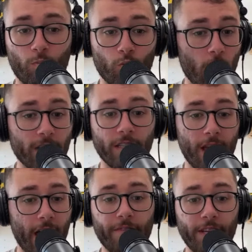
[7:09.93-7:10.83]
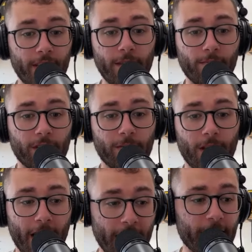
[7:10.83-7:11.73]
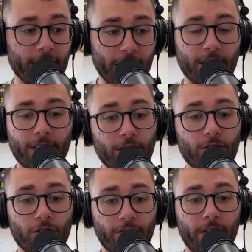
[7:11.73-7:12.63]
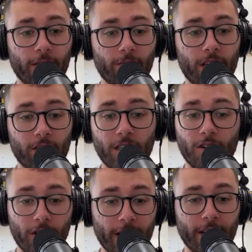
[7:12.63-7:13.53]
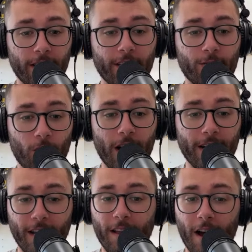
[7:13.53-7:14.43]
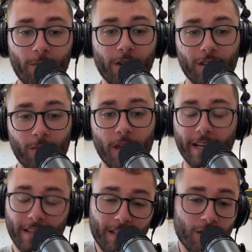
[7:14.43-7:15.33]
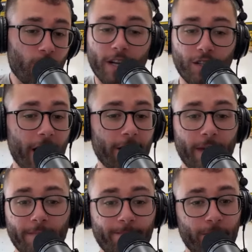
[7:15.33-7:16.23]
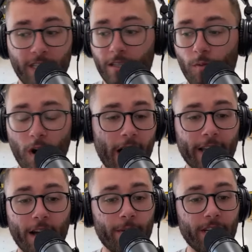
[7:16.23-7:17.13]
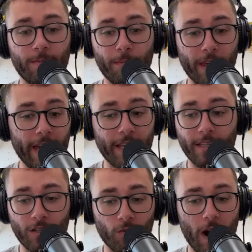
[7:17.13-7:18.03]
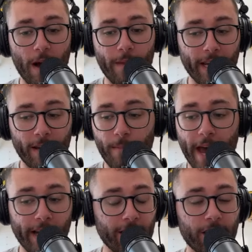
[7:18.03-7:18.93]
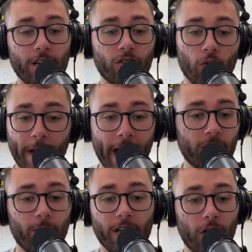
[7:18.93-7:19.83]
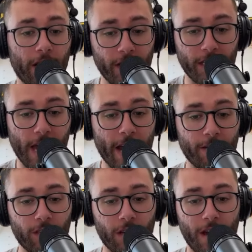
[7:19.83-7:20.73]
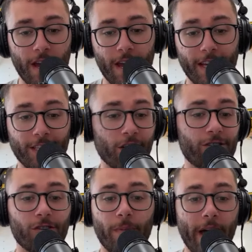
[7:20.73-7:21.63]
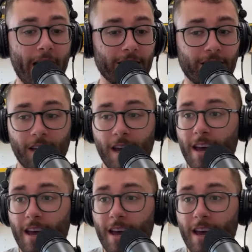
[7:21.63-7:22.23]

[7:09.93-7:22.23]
run heavy teams. And I think that the Steelers are going to find themselves this year. And I think that's where Isaiahh Loudermilk's going to be like, this is where I shine, man. This is where I come into play and this is where I make an impact. He's going to surpass Montravius Adams. He's going to surpass.